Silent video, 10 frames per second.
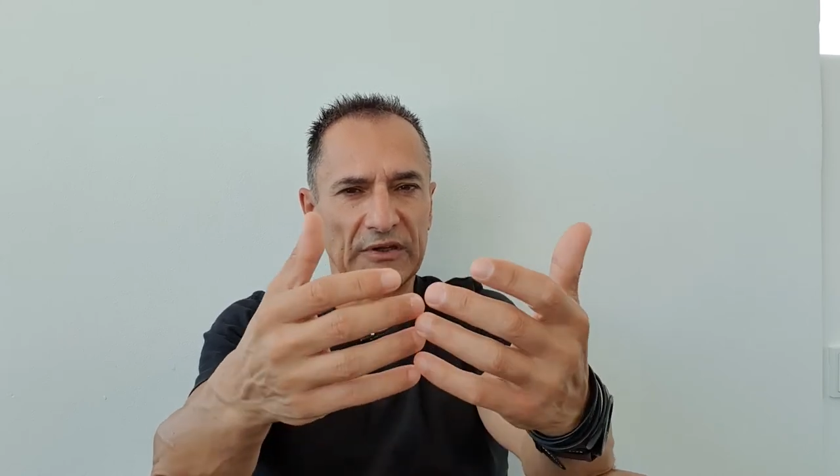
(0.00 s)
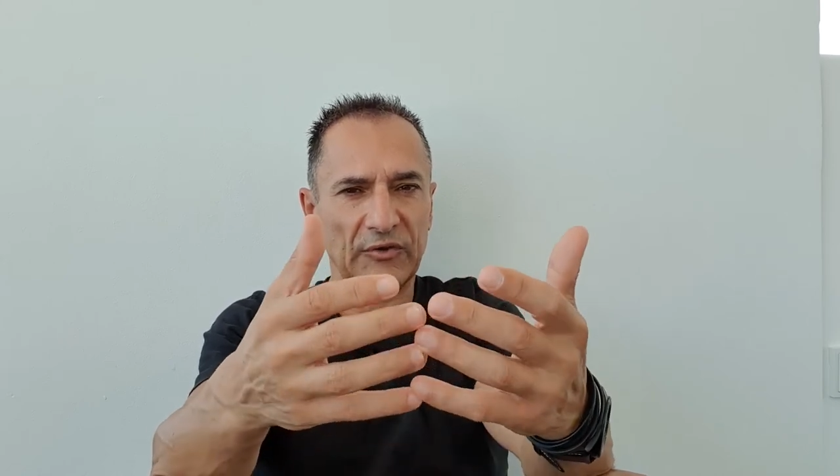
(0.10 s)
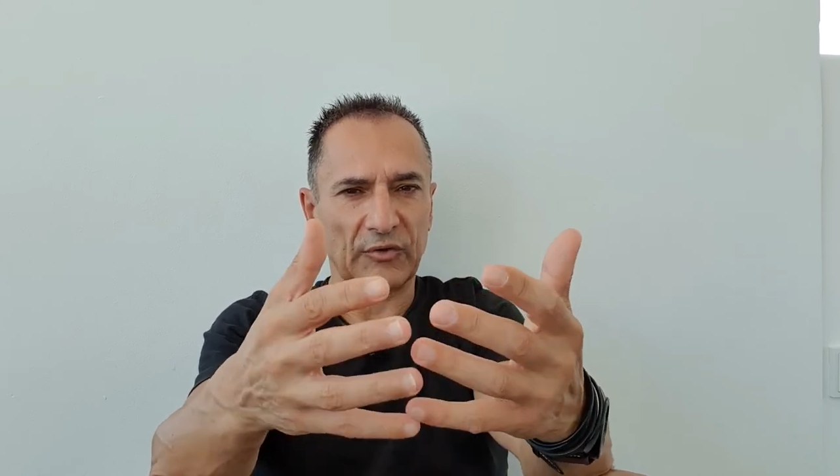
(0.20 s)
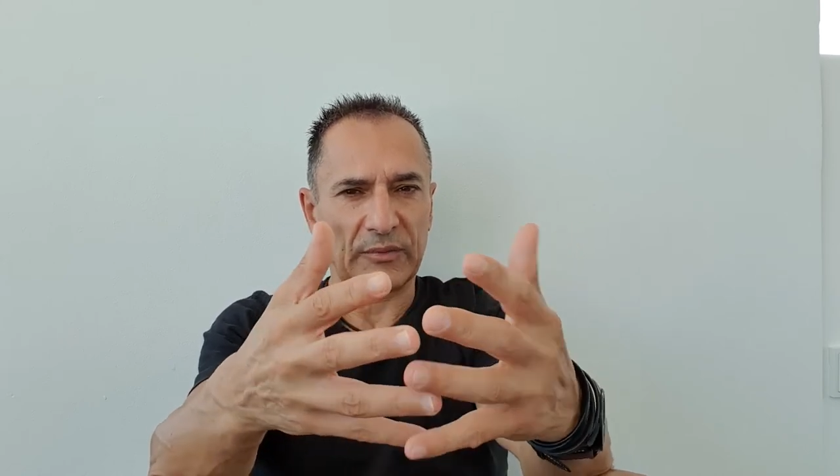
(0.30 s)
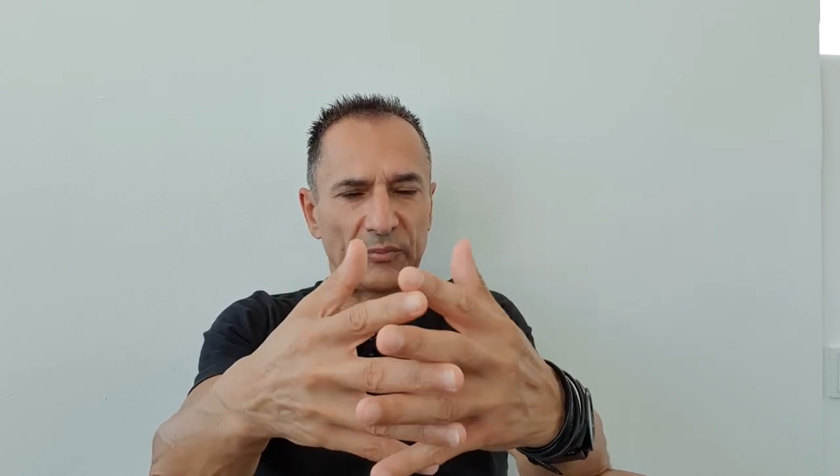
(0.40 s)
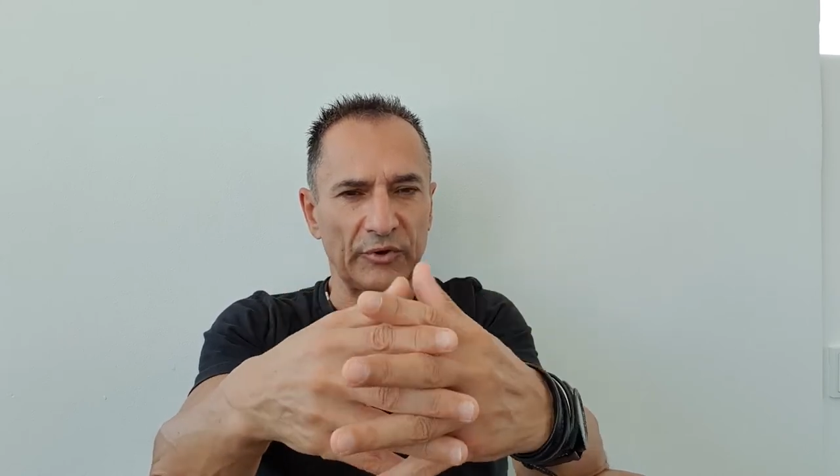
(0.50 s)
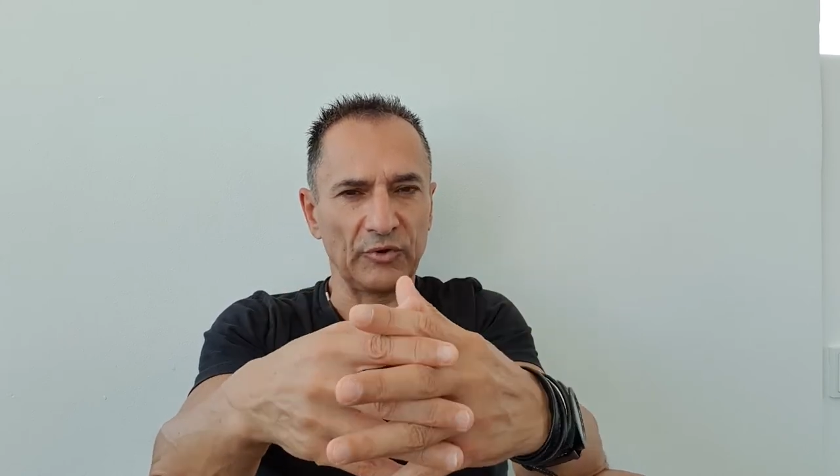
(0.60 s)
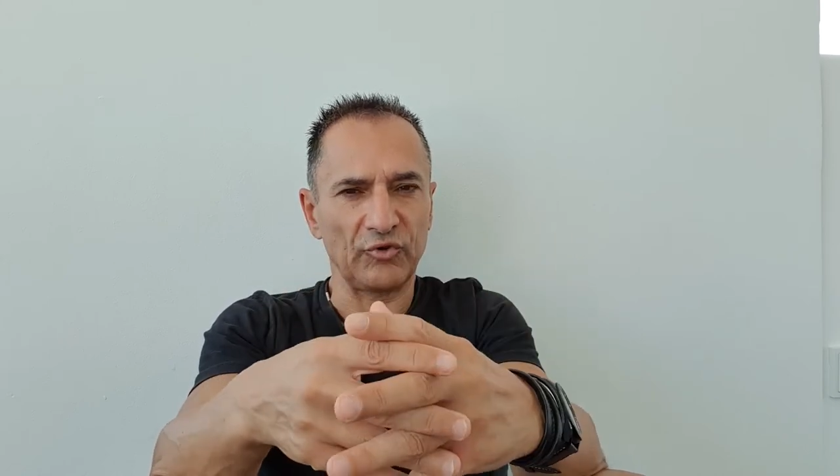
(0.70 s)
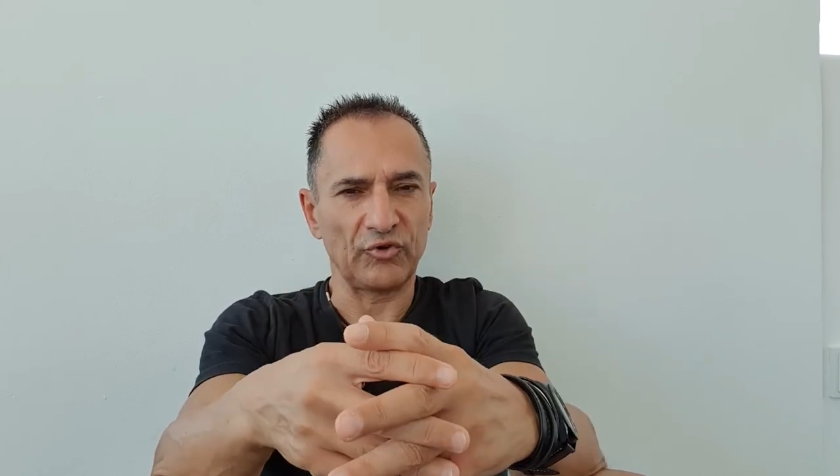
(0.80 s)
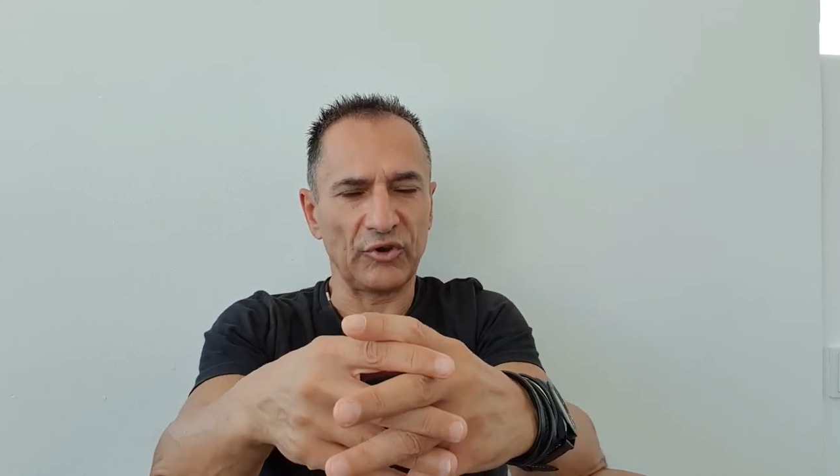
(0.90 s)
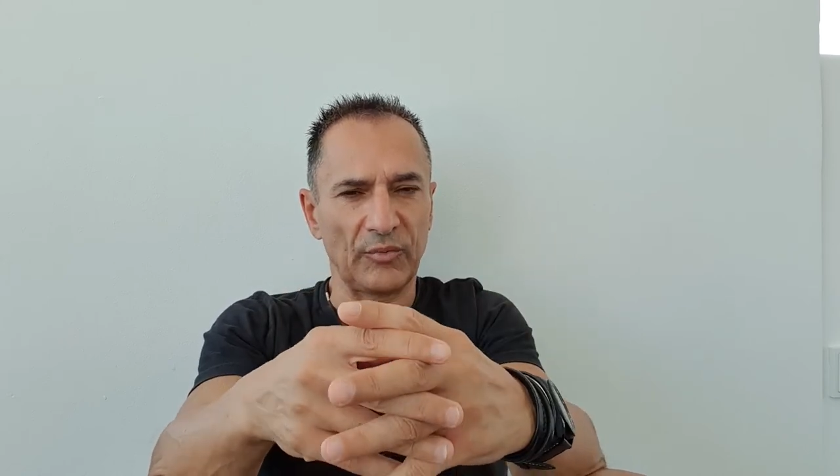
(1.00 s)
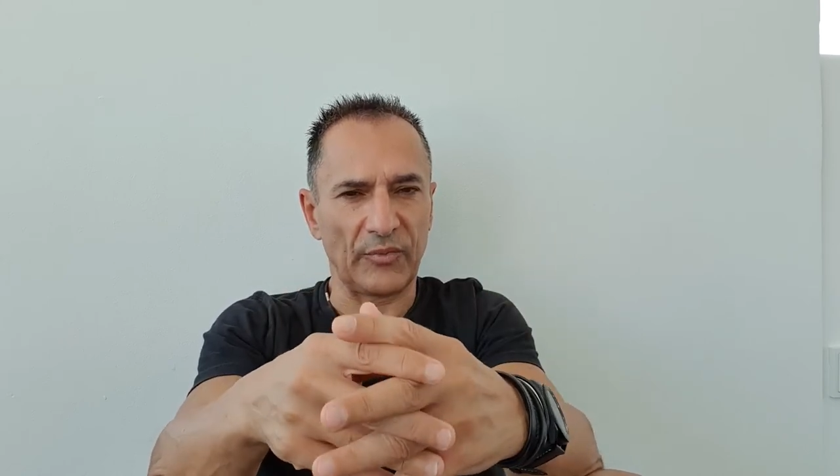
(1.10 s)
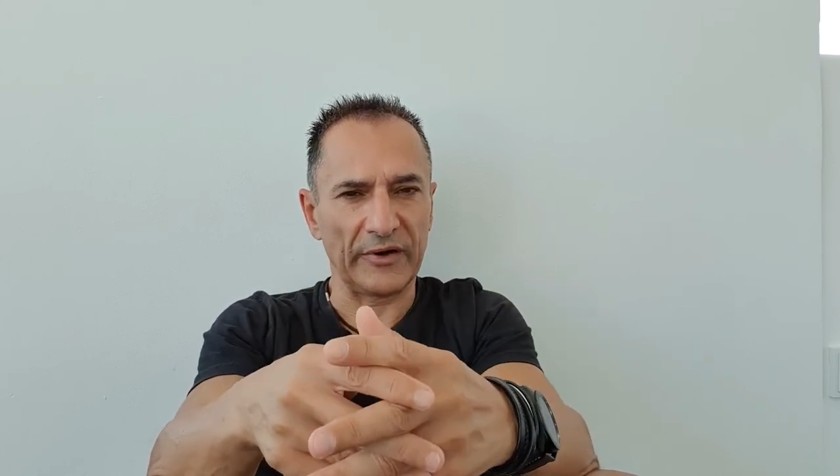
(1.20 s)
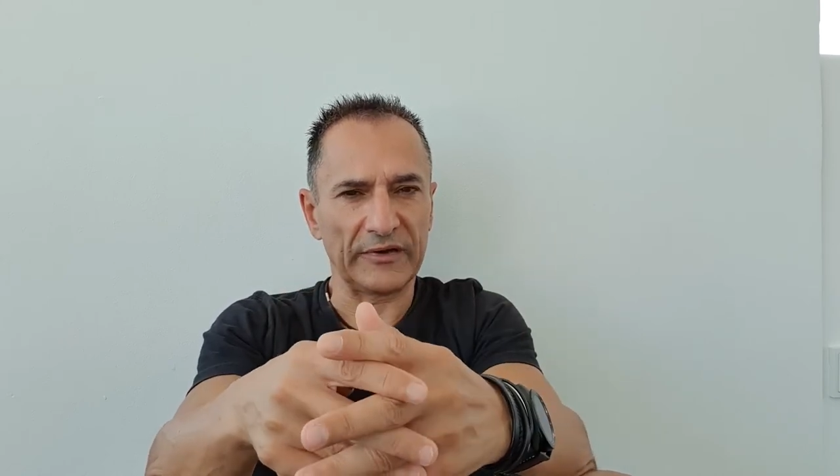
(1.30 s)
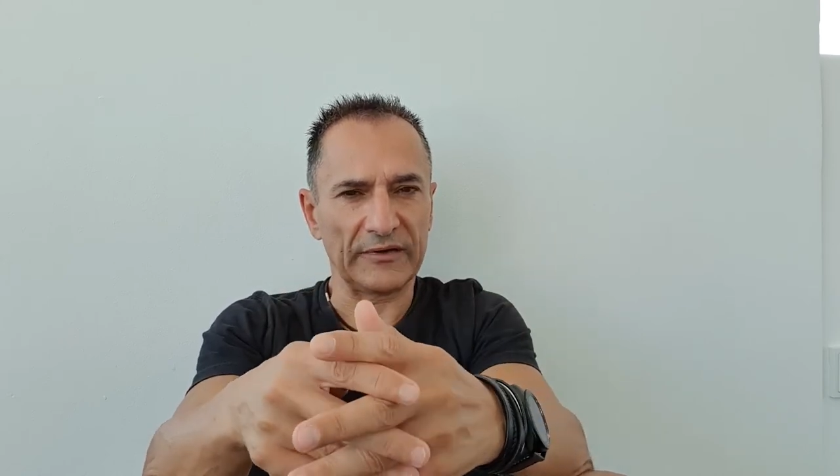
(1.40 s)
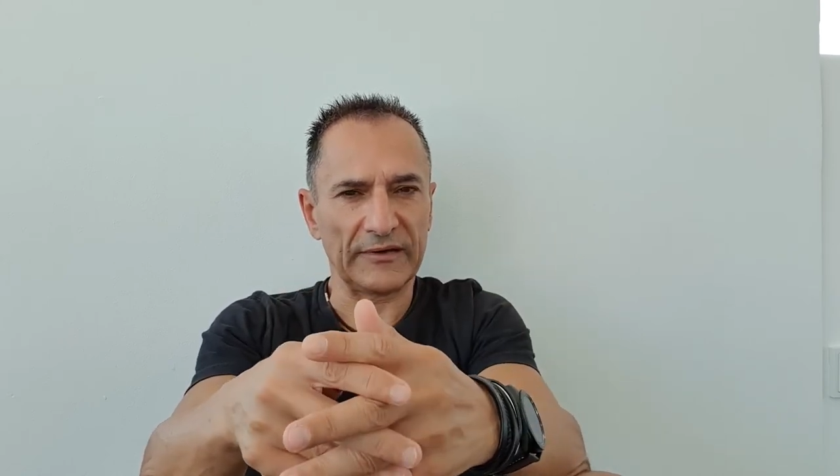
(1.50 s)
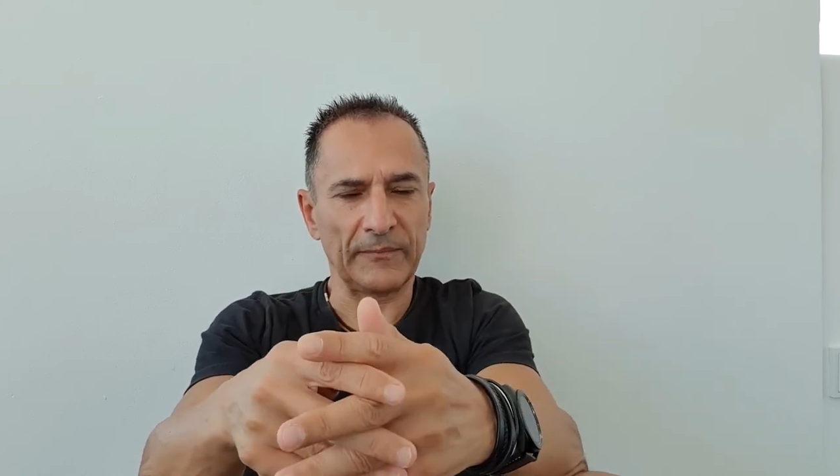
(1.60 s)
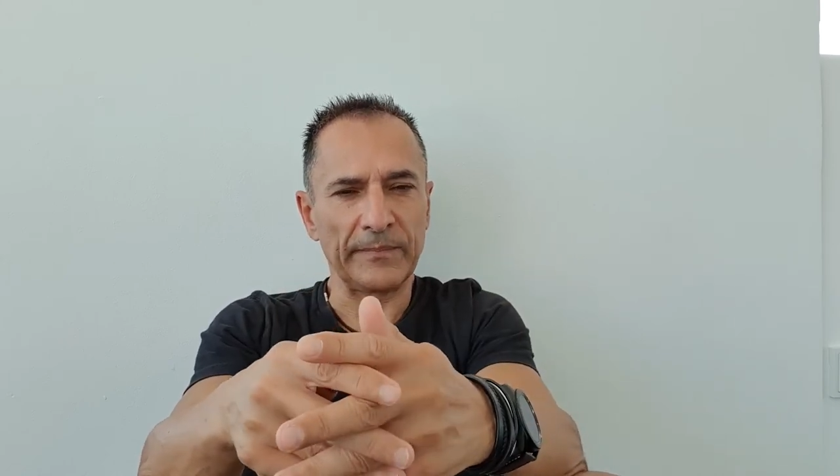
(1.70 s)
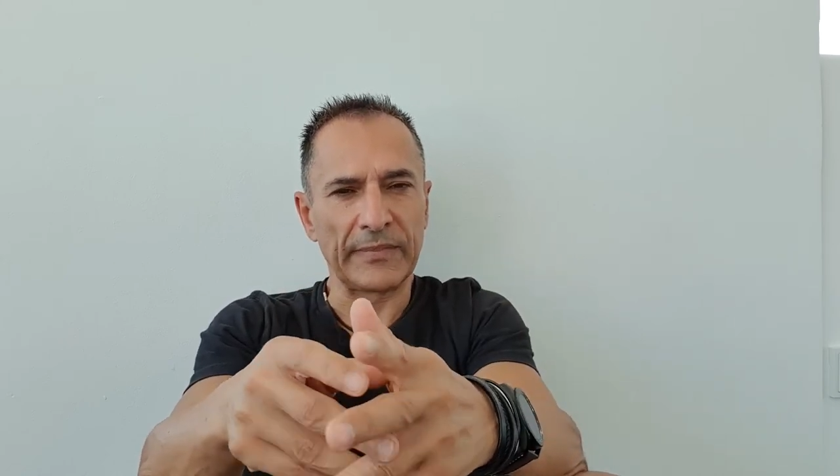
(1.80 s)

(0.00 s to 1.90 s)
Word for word: in your approach, in your marketing